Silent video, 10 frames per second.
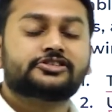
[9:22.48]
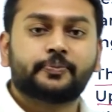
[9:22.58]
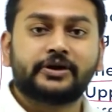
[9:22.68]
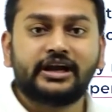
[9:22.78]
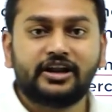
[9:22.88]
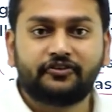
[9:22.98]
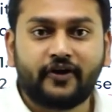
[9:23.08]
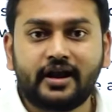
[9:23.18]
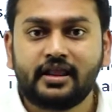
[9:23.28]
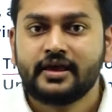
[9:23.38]
a
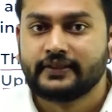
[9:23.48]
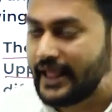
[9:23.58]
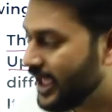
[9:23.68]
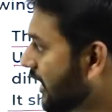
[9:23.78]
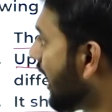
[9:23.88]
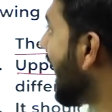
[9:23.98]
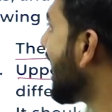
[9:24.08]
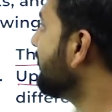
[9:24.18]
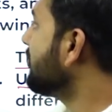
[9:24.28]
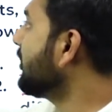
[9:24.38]
predefined, then
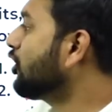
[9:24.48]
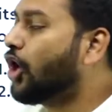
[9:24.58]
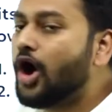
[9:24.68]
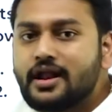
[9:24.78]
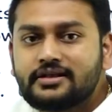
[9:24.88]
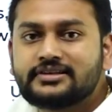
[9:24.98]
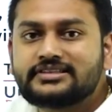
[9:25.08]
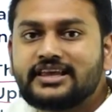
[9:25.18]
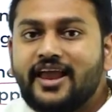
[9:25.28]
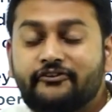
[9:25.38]
I will be calling
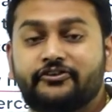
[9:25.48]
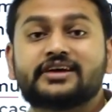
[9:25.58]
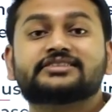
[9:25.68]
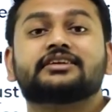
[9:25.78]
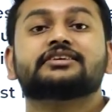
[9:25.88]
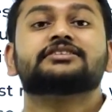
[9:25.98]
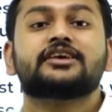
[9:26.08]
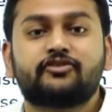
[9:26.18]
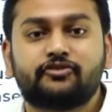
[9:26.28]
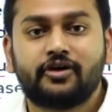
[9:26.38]
this if as a
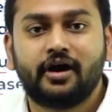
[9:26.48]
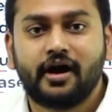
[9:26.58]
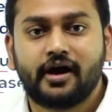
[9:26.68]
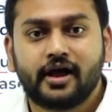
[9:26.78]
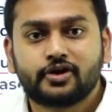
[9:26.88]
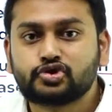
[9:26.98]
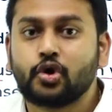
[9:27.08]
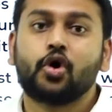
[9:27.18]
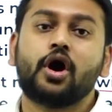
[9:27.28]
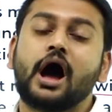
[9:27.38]
reserved word.
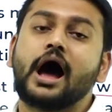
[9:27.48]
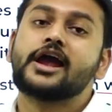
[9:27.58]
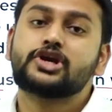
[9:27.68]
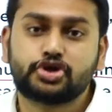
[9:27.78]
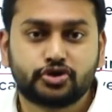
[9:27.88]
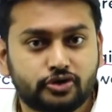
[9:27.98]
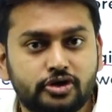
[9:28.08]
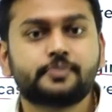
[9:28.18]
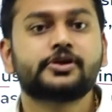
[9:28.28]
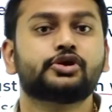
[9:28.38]
So I
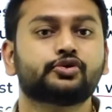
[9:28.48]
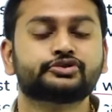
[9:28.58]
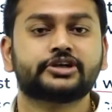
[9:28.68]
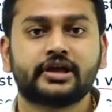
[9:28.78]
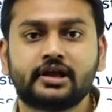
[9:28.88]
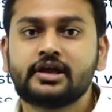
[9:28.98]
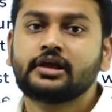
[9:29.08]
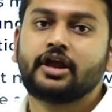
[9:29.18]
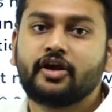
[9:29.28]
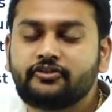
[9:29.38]
shouldn't be using
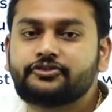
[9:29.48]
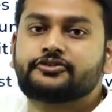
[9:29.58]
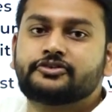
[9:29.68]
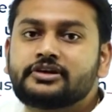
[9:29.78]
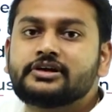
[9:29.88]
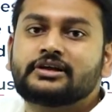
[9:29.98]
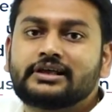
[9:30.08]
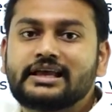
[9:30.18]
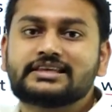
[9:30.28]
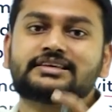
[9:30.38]
if
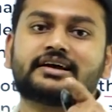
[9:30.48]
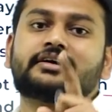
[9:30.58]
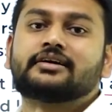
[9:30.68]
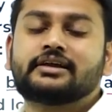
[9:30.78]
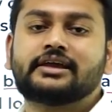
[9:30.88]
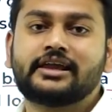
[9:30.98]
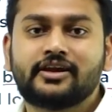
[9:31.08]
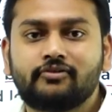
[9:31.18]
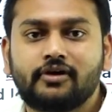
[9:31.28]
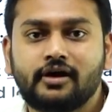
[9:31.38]
is a
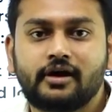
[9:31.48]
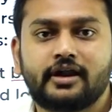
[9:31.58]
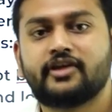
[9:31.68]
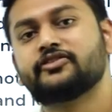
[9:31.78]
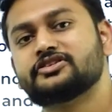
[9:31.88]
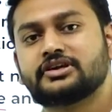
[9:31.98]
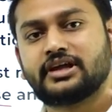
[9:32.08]
keyword. If it is a